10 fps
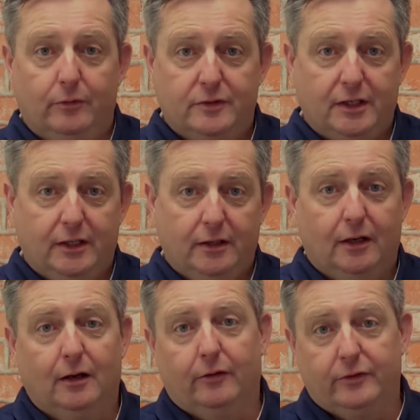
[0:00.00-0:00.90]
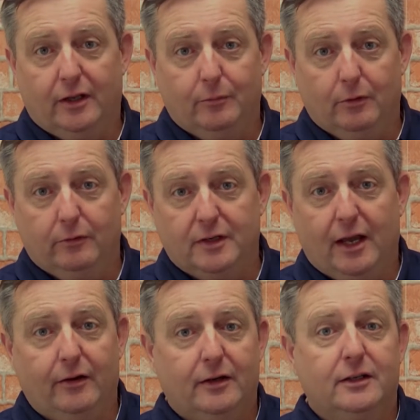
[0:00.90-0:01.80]
moves in and after they moved
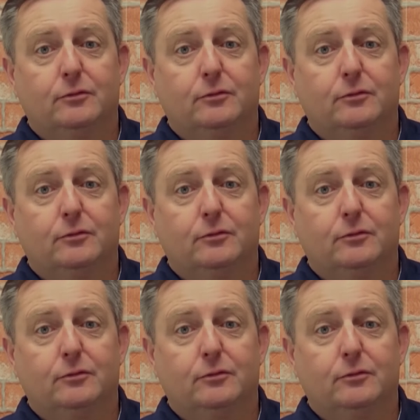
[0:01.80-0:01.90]
out